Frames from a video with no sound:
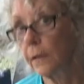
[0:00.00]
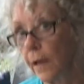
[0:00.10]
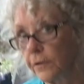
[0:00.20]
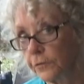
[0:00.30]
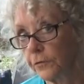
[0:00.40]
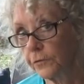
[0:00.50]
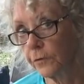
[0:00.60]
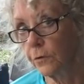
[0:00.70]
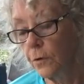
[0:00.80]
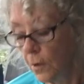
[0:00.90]
glasses,
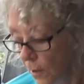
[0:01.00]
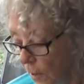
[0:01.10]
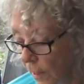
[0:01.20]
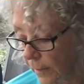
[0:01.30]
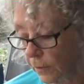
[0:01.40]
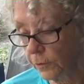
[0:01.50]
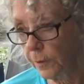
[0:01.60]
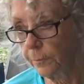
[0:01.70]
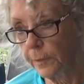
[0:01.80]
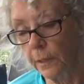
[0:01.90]
so I go
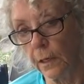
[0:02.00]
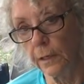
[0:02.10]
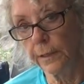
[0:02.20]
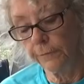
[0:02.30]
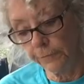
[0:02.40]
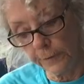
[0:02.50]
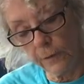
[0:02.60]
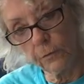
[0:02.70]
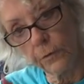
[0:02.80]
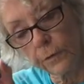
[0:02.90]
get me a leaf and
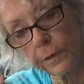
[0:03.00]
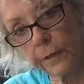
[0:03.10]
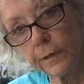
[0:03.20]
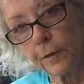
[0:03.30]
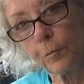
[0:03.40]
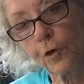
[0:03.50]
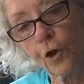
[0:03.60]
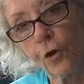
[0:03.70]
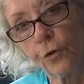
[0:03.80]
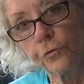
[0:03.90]
I'll look at it up
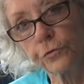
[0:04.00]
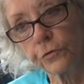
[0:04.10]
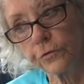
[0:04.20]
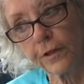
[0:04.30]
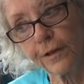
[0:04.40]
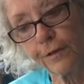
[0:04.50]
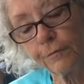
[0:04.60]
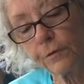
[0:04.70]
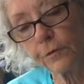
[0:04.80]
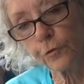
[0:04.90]
close, because I
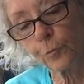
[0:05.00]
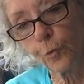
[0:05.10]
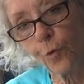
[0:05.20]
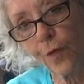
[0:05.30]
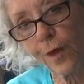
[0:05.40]
love to explore